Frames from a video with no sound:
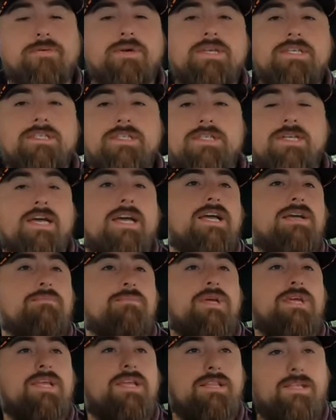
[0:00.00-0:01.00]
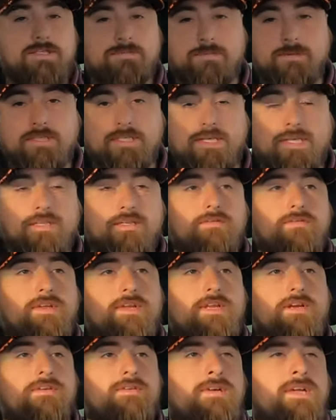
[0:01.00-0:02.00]
the reason I am making this particular
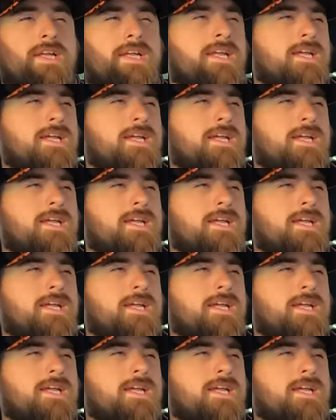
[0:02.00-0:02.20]
video